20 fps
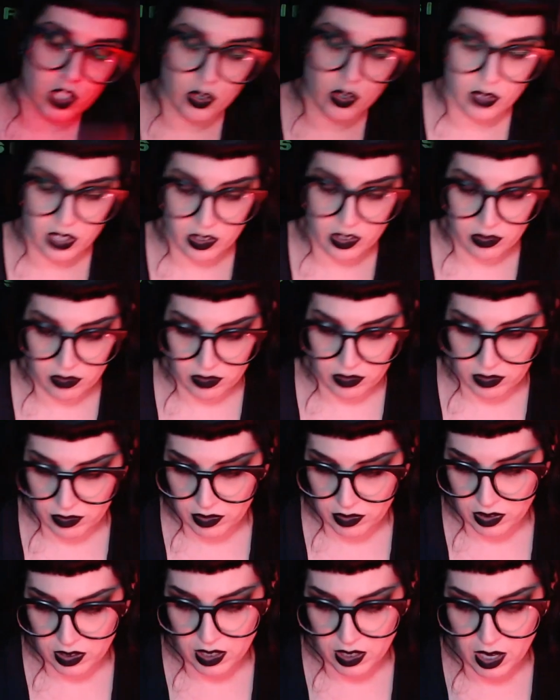you.
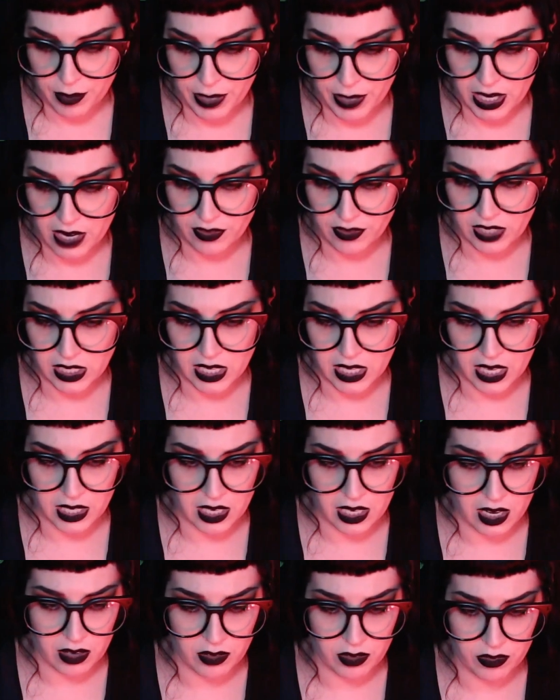I might have to take it
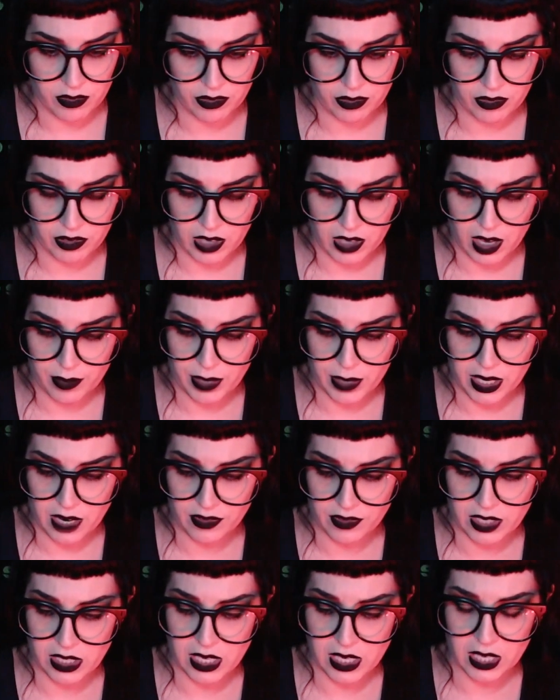out of I might have
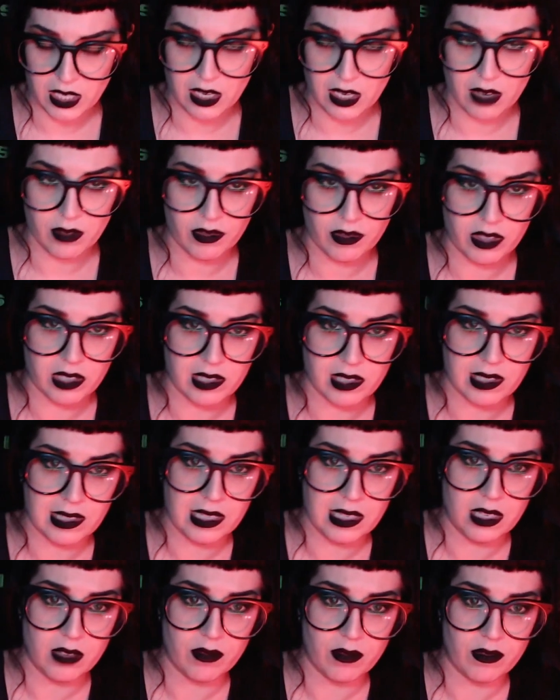to take it out of the
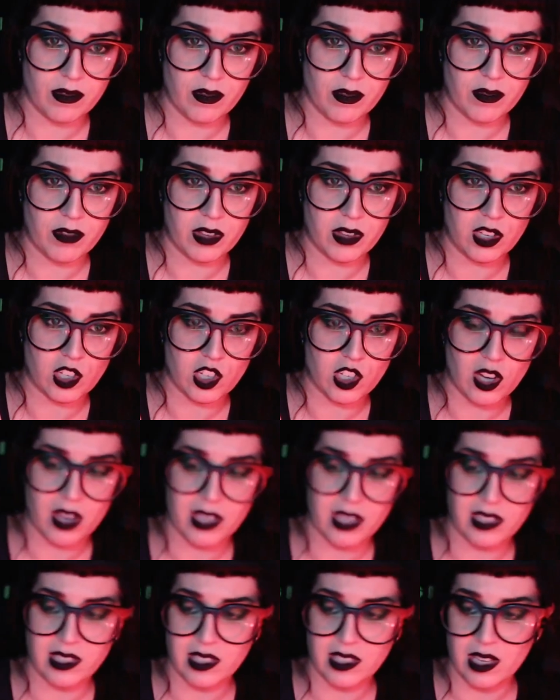sleeve for the
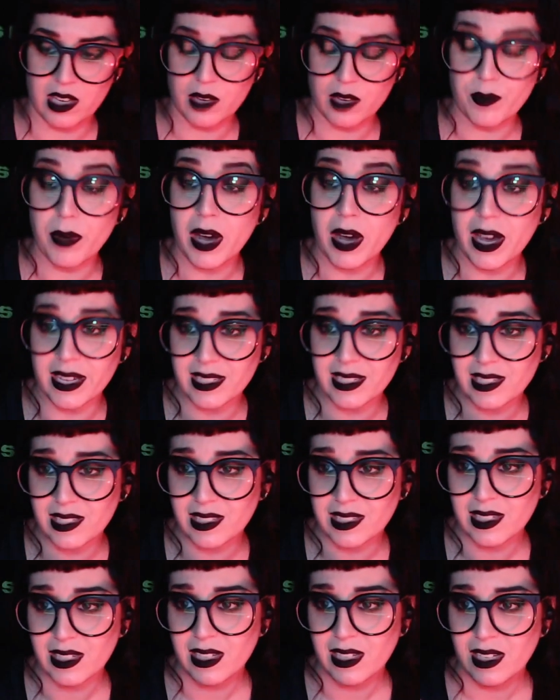shine's sake. But
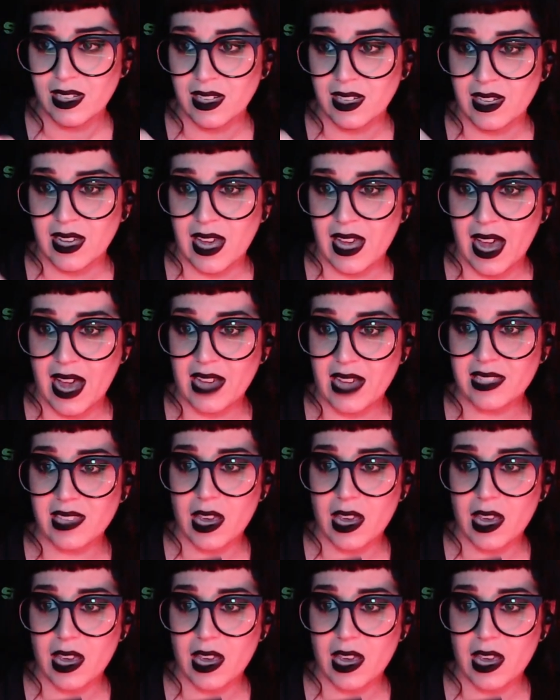as I